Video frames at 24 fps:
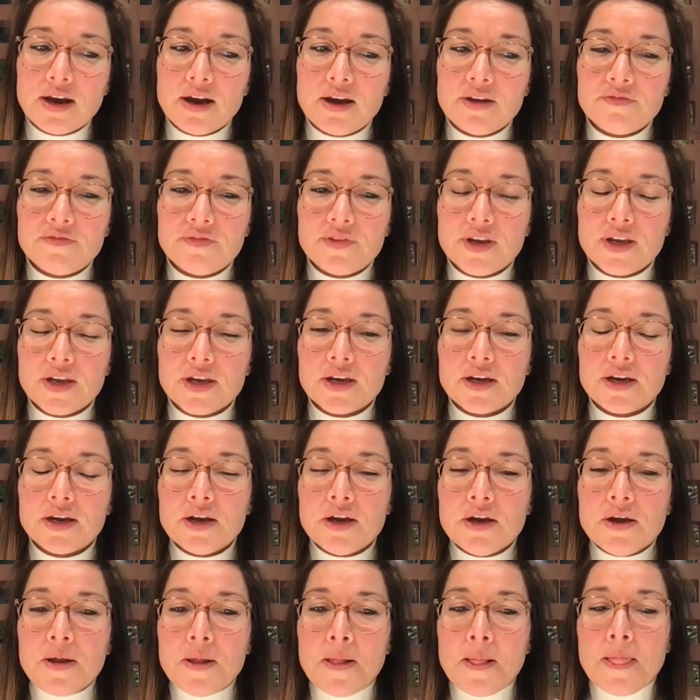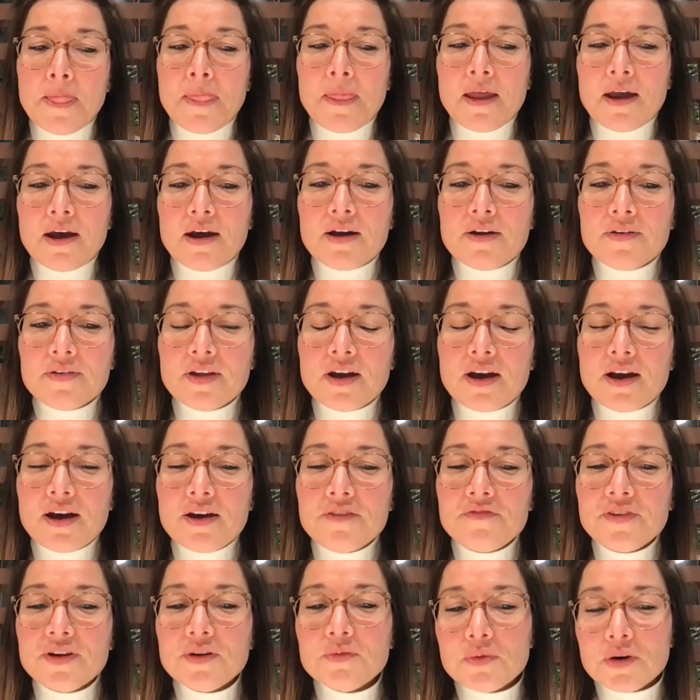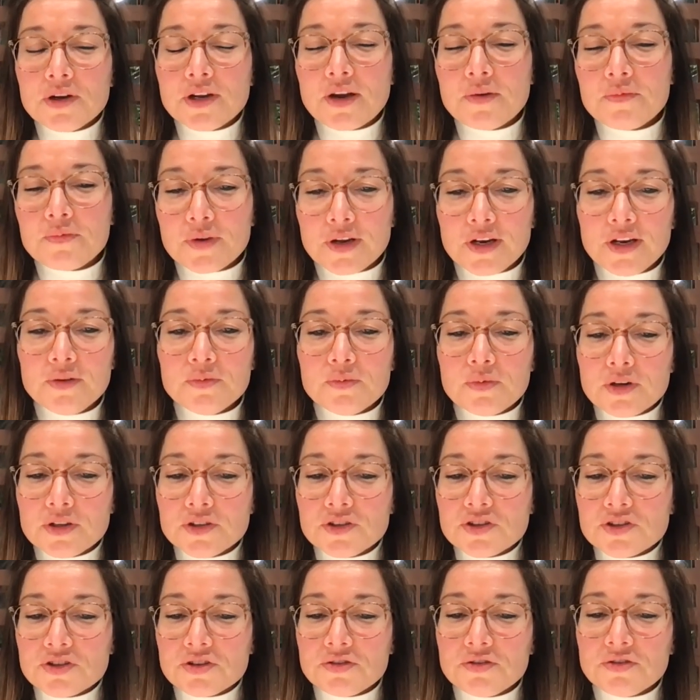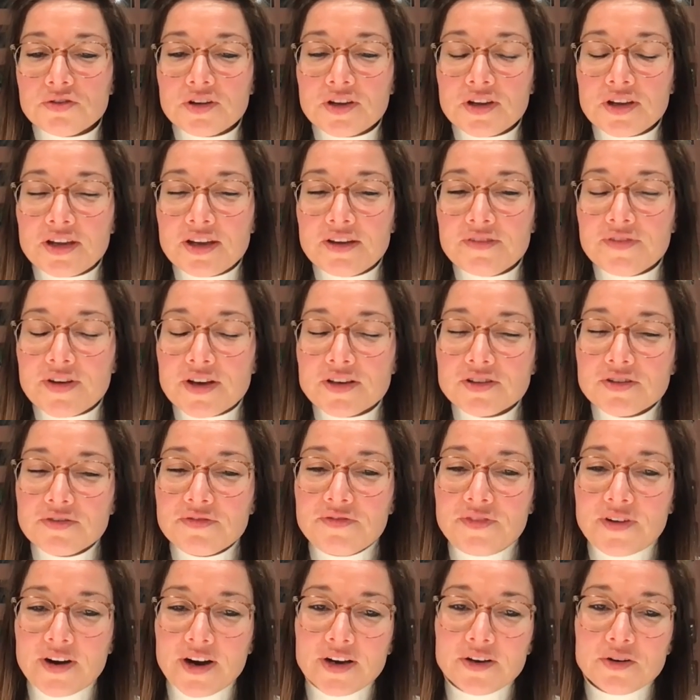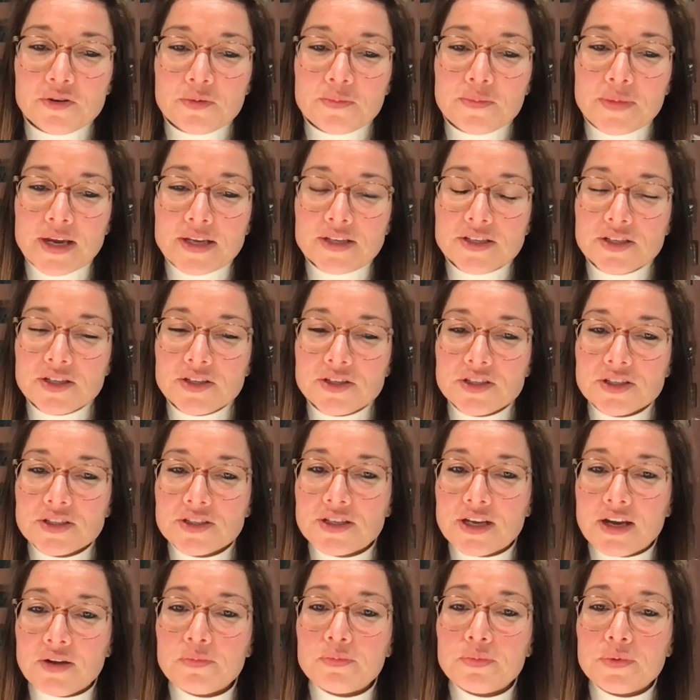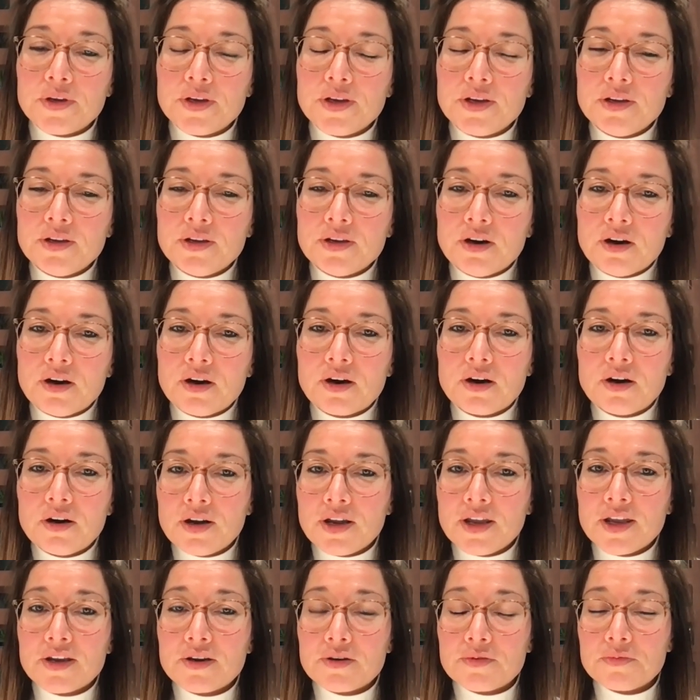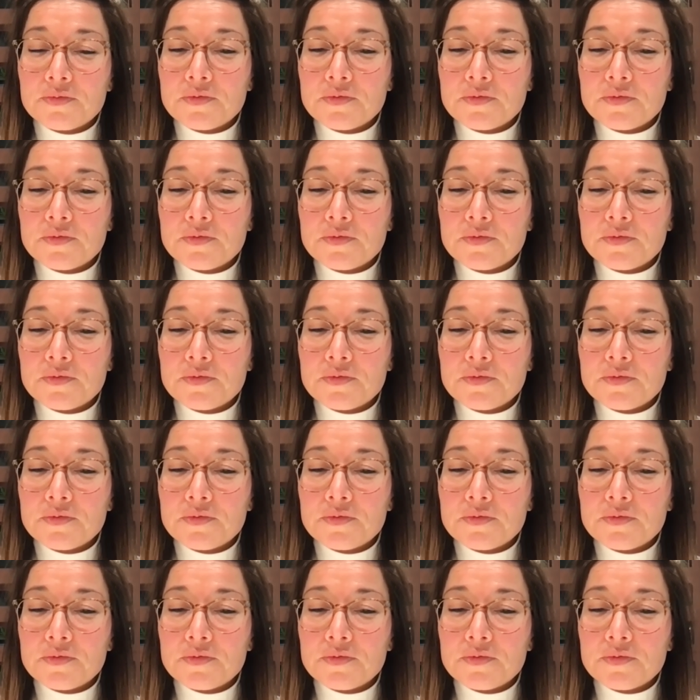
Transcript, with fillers: I think I think what I really want to give as a final message is that we are, a,